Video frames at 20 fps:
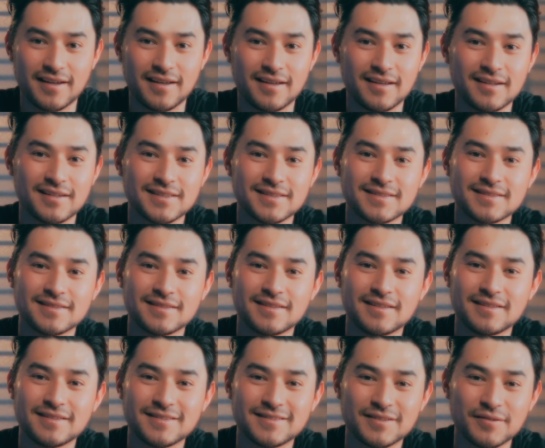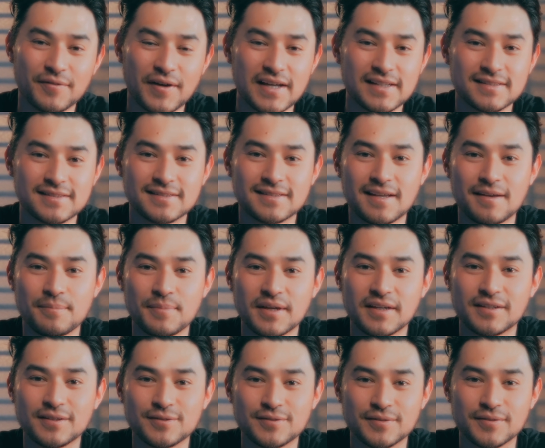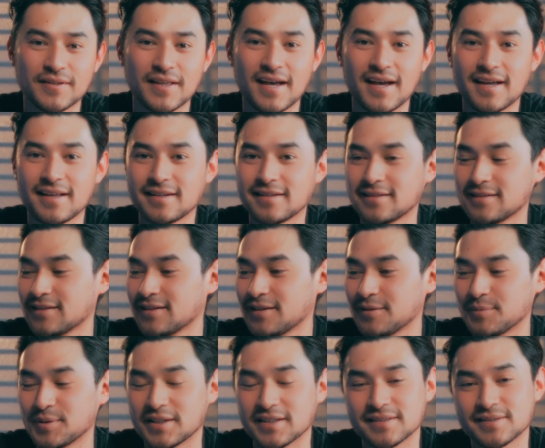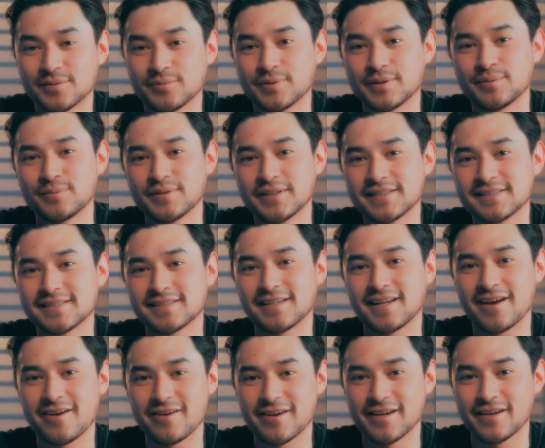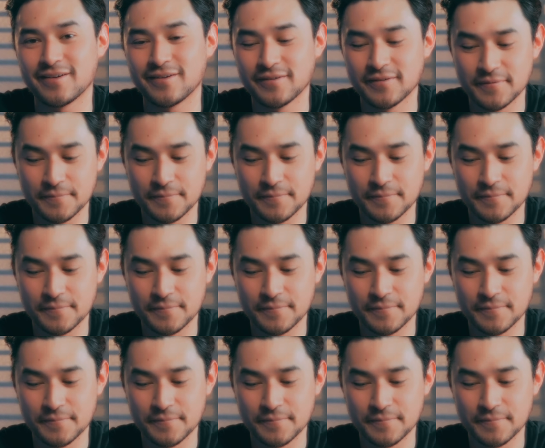And devices that make you do that, I mean, it's a win-win scenario.